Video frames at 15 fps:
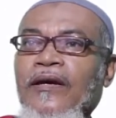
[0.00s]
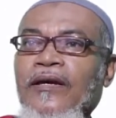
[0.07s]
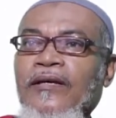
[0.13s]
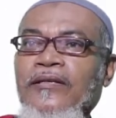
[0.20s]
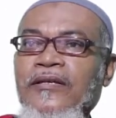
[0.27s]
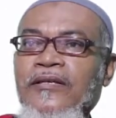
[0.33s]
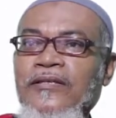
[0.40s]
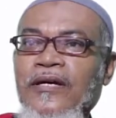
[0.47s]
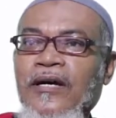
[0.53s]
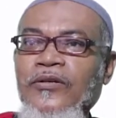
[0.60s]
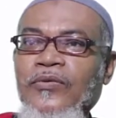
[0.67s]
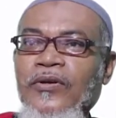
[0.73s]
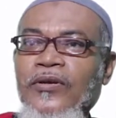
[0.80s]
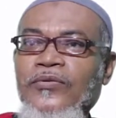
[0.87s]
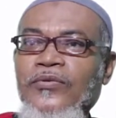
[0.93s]
It is
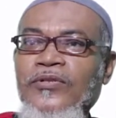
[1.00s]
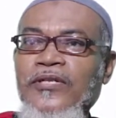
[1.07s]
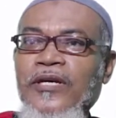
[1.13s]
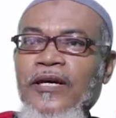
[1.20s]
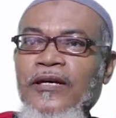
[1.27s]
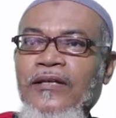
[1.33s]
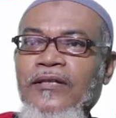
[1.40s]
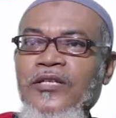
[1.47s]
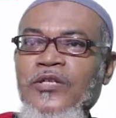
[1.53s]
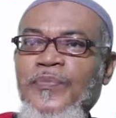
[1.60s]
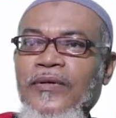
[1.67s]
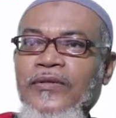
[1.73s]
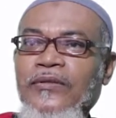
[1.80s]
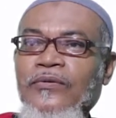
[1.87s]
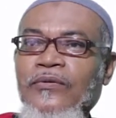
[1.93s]
actually to take this
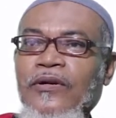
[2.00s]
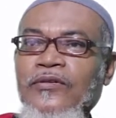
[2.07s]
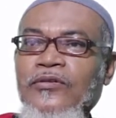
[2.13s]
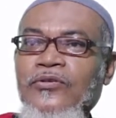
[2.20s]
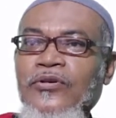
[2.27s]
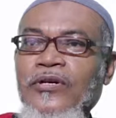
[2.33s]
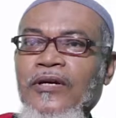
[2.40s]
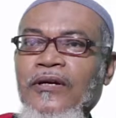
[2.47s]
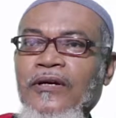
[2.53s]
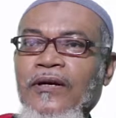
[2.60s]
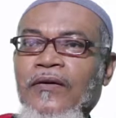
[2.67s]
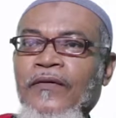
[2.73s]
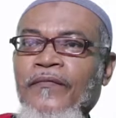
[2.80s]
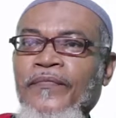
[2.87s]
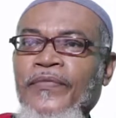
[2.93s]
particular string
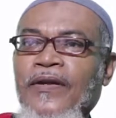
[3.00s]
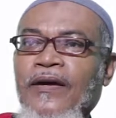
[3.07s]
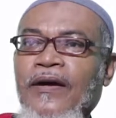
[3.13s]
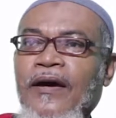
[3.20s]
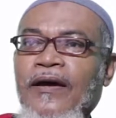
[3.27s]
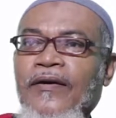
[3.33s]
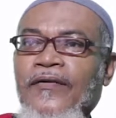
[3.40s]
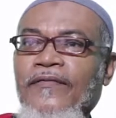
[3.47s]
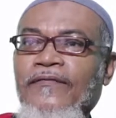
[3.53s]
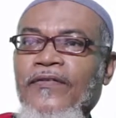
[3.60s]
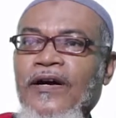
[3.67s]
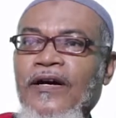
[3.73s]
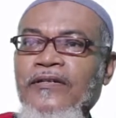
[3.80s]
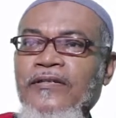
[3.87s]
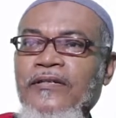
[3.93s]
and
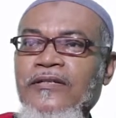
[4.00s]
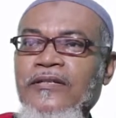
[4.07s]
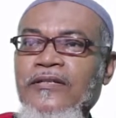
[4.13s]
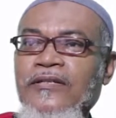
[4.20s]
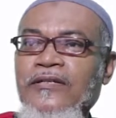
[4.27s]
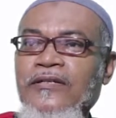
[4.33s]
reverse it